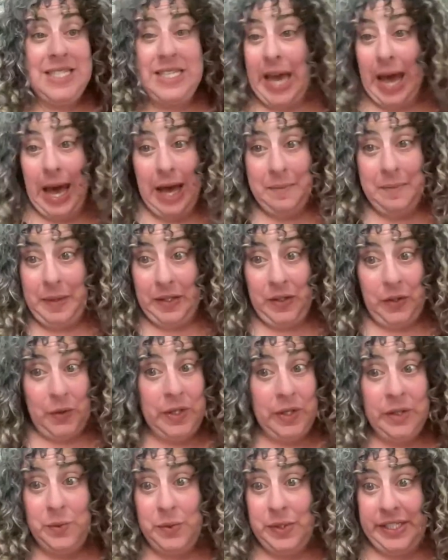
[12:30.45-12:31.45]
Yeah, I mean, you
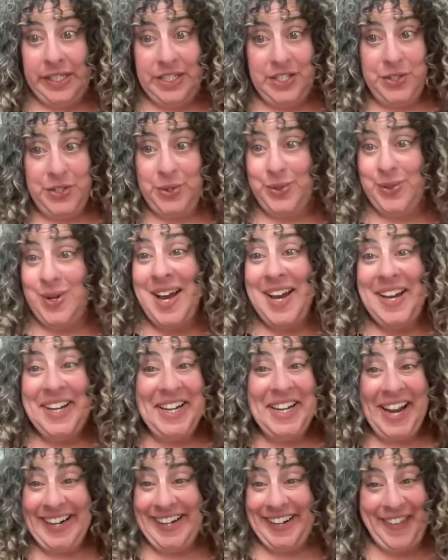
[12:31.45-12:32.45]
can really do
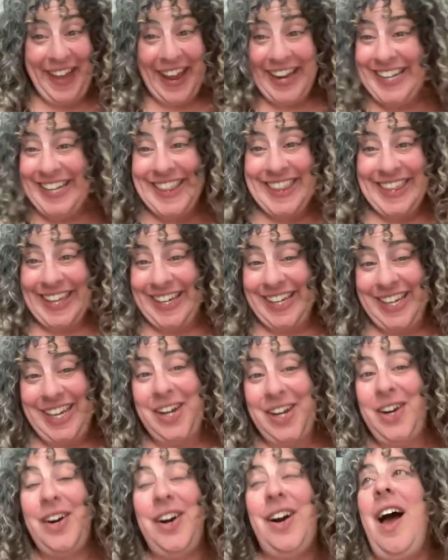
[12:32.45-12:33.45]
kind of anything
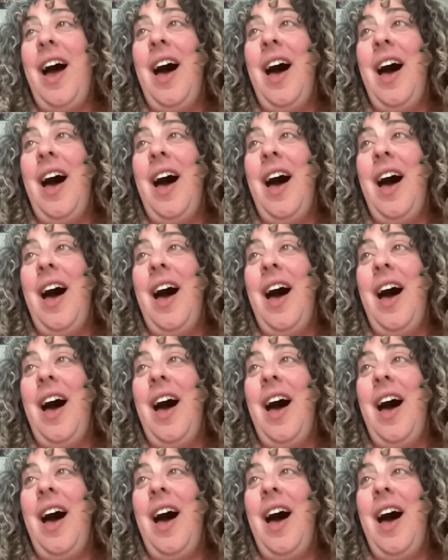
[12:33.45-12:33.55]
here.